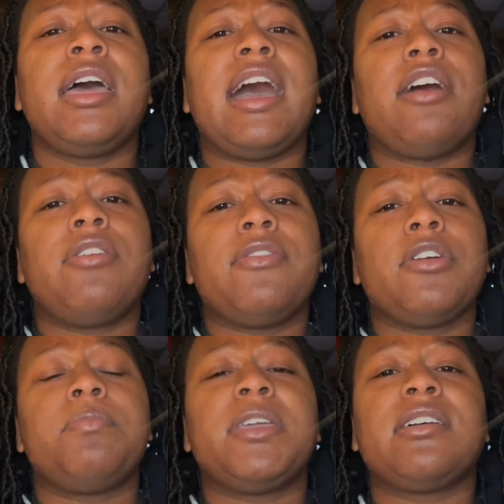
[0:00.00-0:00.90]

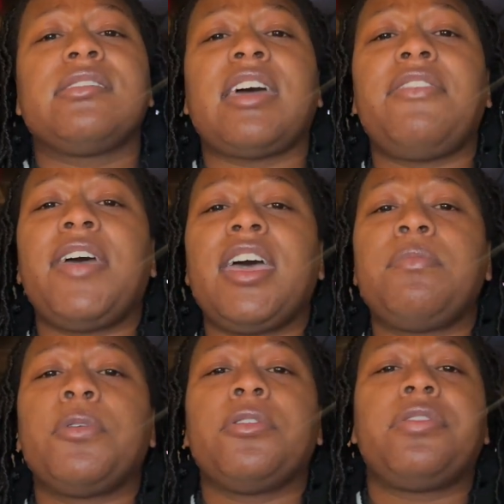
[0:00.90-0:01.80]
However, because I've had
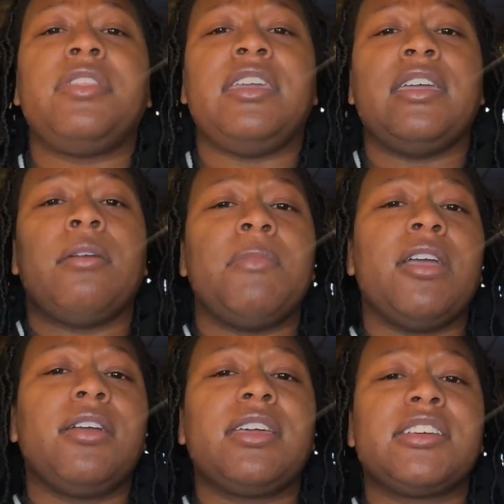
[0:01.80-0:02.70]
both the
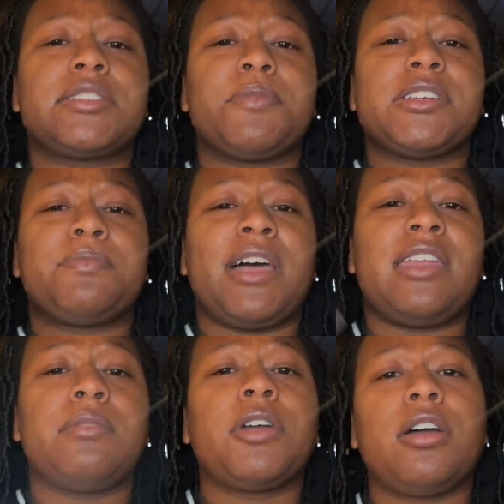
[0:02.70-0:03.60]
American Express
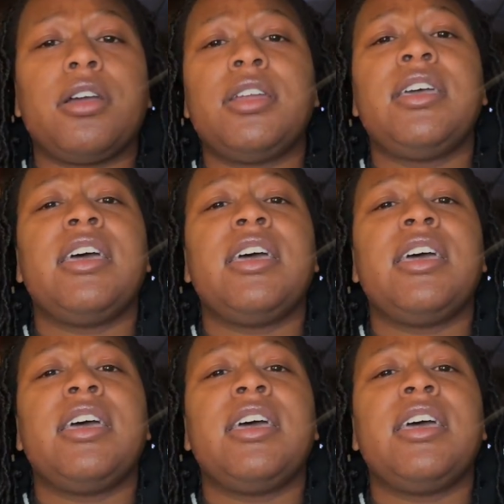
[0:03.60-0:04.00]
Platinum card